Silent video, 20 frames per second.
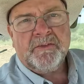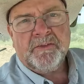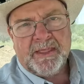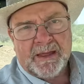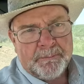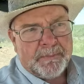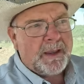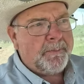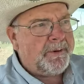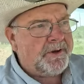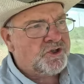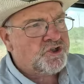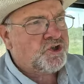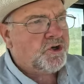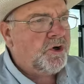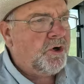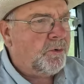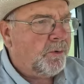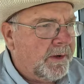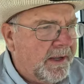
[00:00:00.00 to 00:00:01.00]
That may be
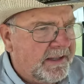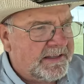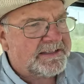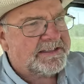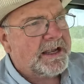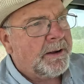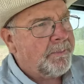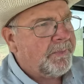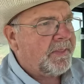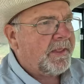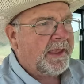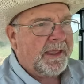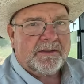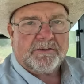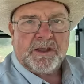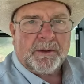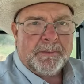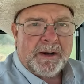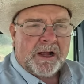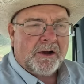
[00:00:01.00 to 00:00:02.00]
true in some
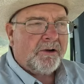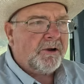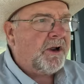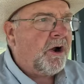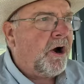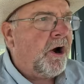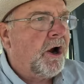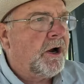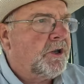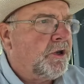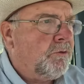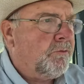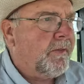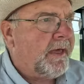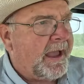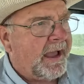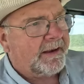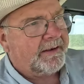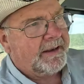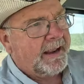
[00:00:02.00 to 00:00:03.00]
things. I'm not going to argue
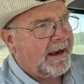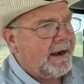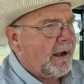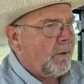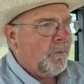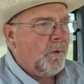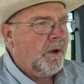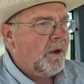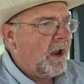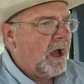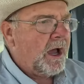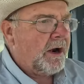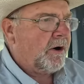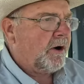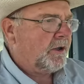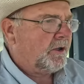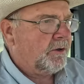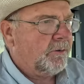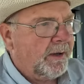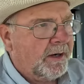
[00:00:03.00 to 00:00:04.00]
that. That I will not
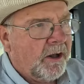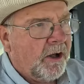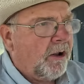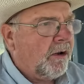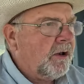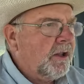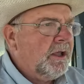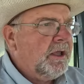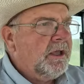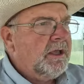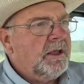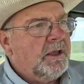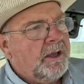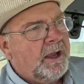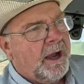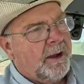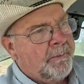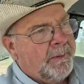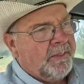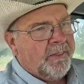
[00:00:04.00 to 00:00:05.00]
argue at all.
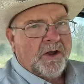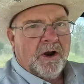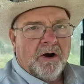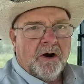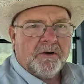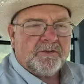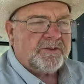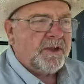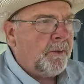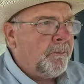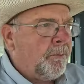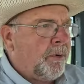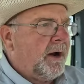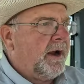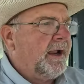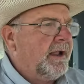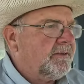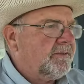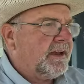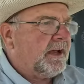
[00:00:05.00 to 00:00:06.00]
I mean, there are some
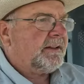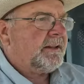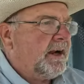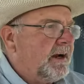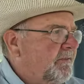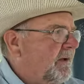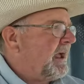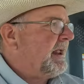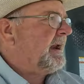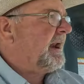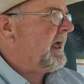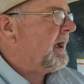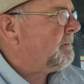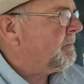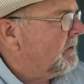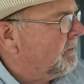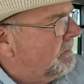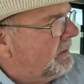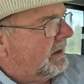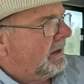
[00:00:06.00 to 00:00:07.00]
brands out there, I've had it
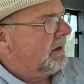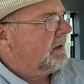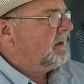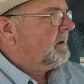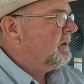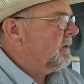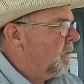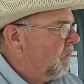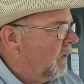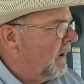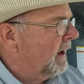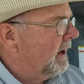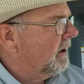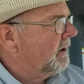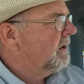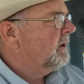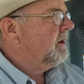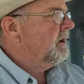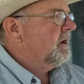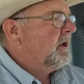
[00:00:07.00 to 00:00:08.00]
happen to me,
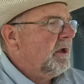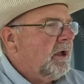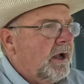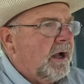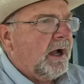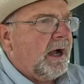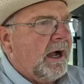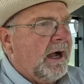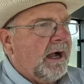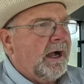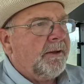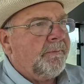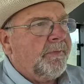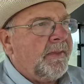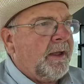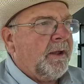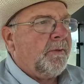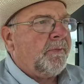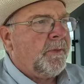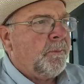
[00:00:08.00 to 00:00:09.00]
where uh,
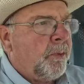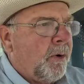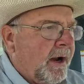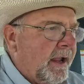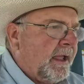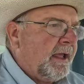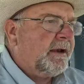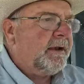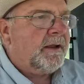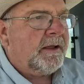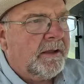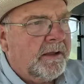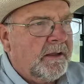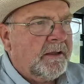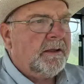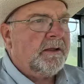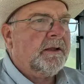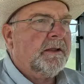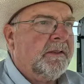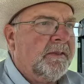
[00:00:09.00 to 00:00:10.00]
the, the brand,
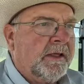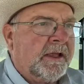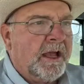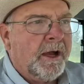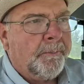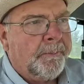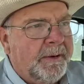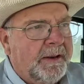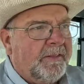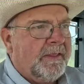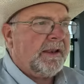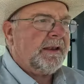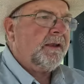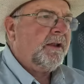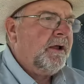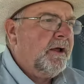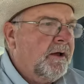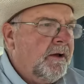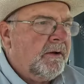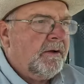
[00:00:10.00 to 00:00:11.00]
the company that
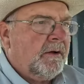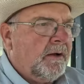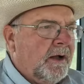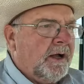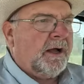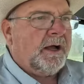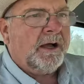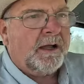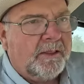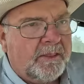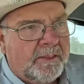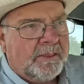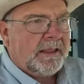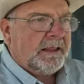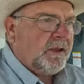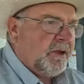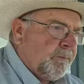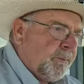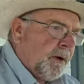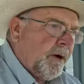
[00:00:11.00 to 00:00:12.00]
uh,
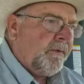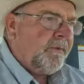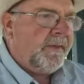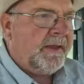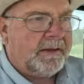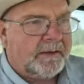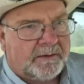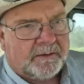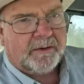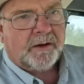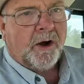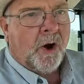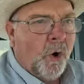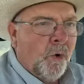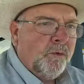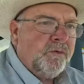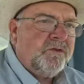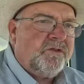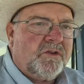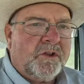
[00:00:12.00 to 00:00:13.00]
that you bought that
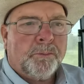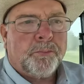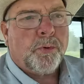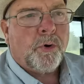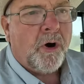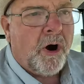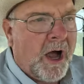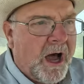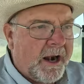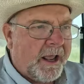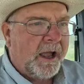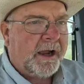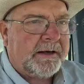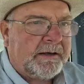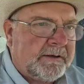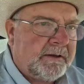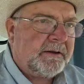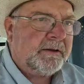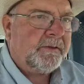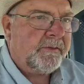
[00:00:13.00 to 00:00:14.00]
owns the
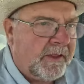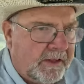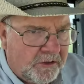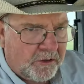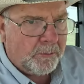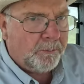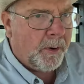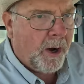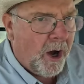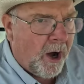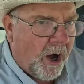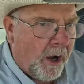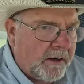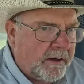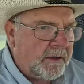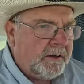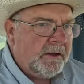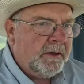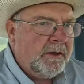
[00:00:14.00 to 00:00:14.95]
product that you bought,